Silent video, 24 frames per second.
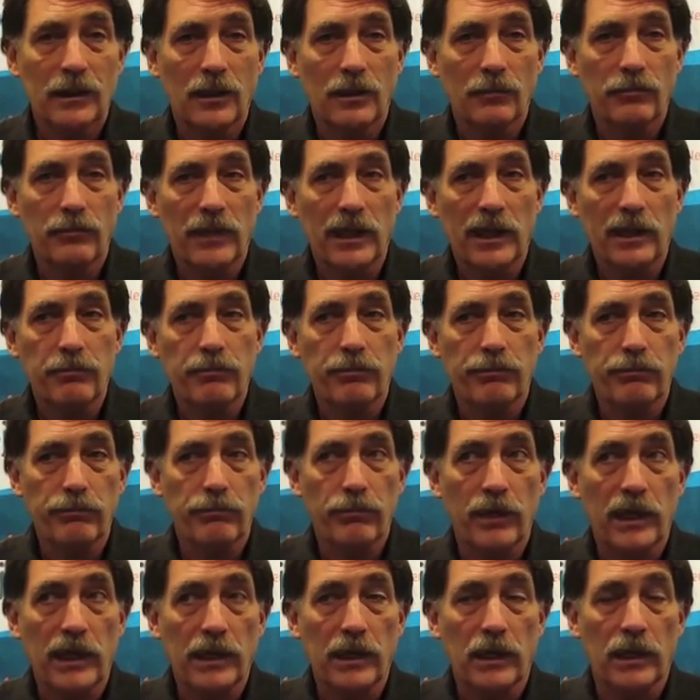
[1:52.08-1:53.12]

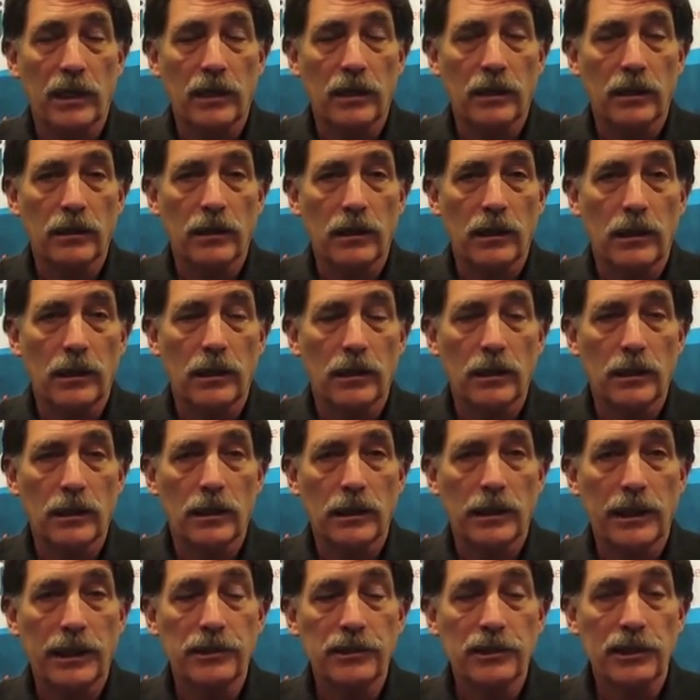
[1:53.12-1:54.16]
by
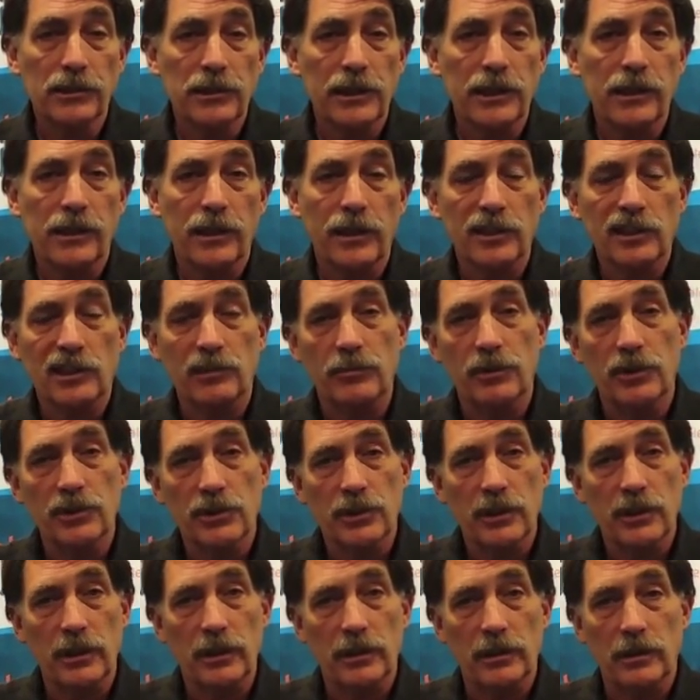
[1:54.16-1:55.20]
our existing
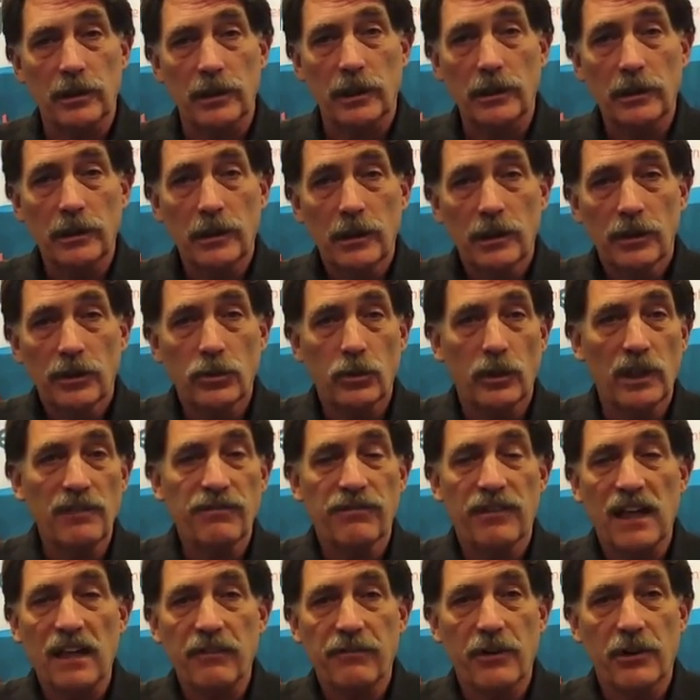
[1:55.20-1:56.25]
customers that are the
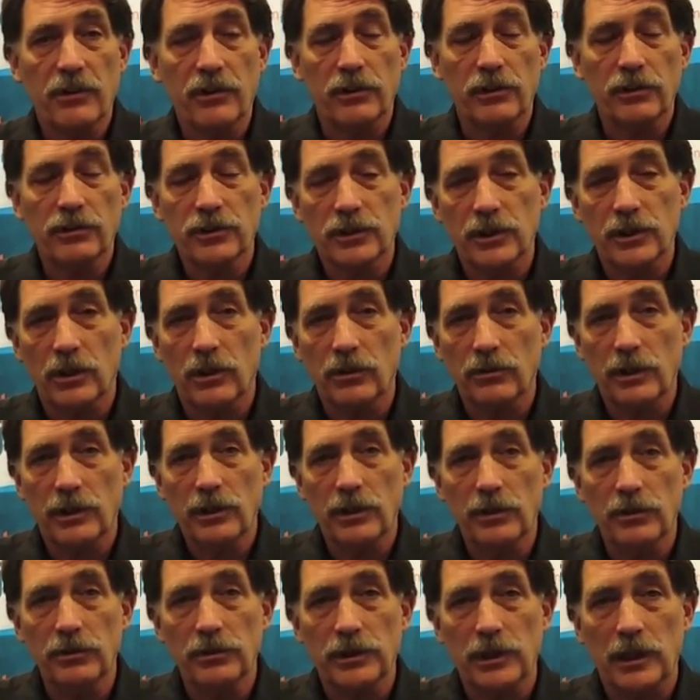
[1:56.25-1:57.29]
2,500 or so
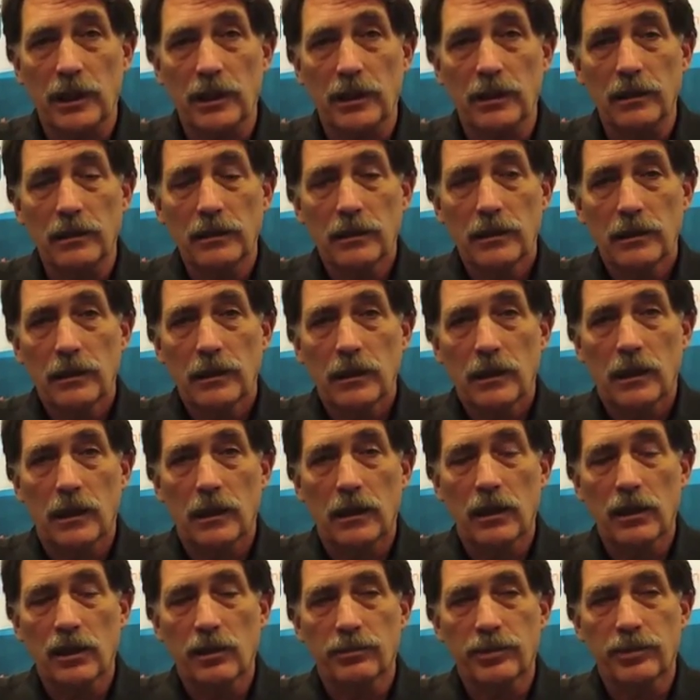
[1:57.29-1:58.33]
that use our
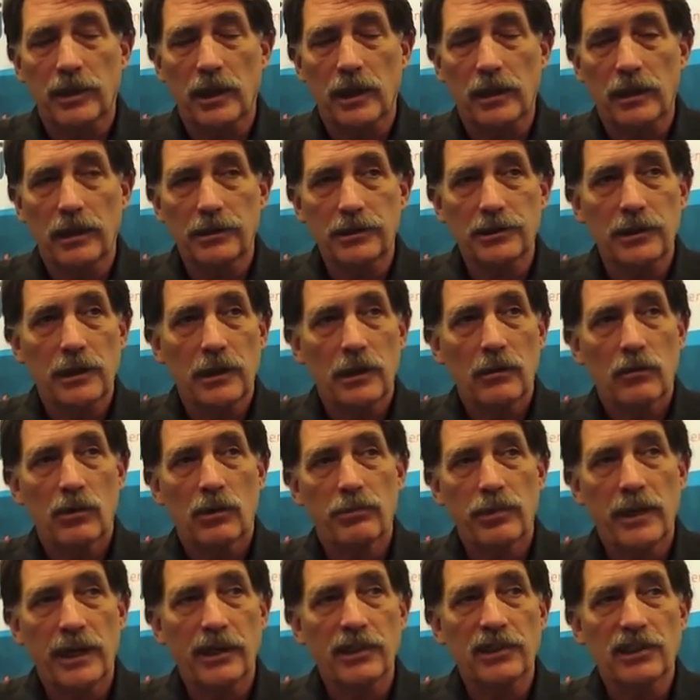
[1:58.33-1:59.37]
other products,
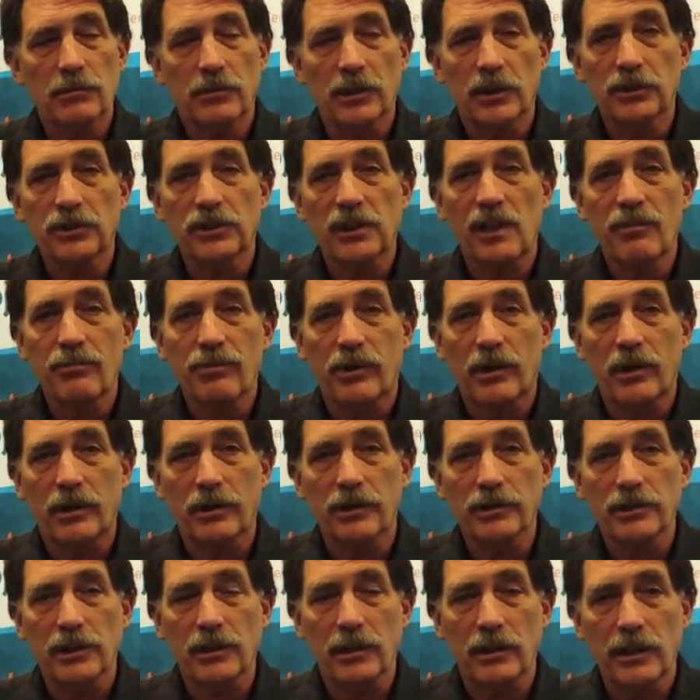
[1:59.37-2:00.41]
we're bringing some of those same
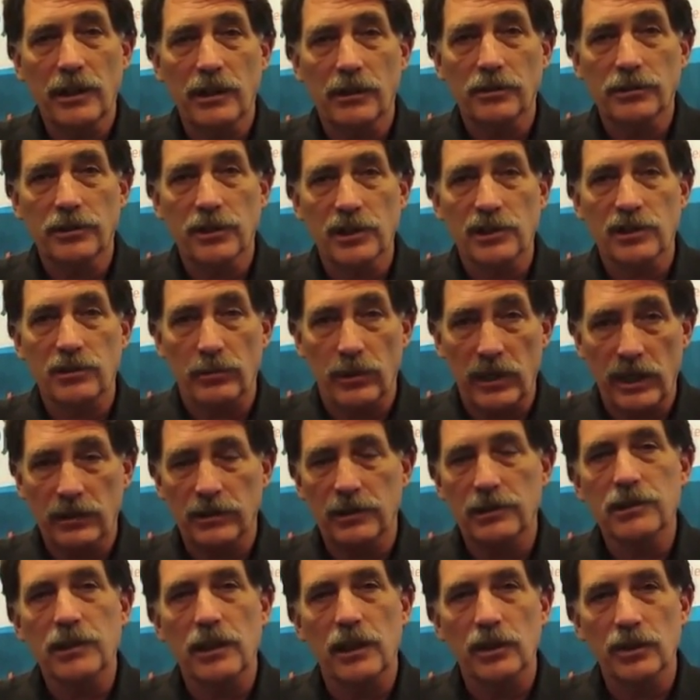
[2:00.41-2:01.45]
partners into the ecosystem
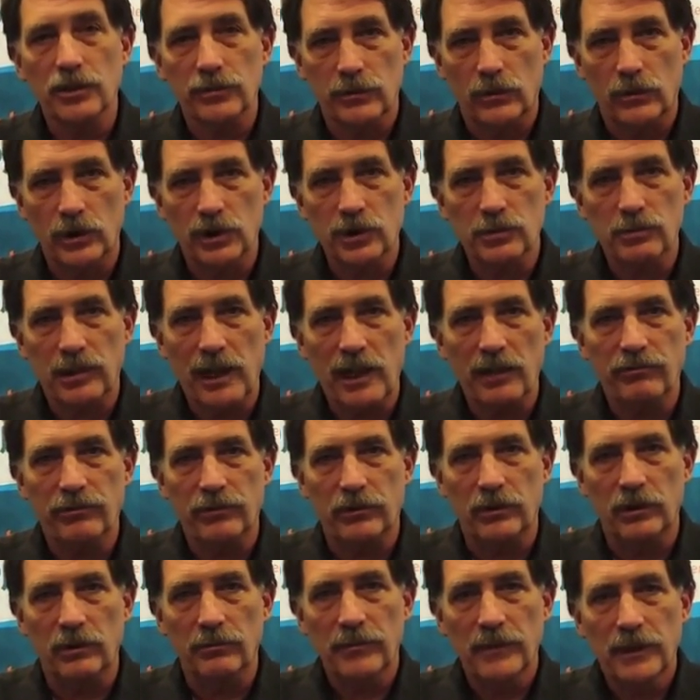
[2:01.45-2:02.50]
around the Salesforce platform.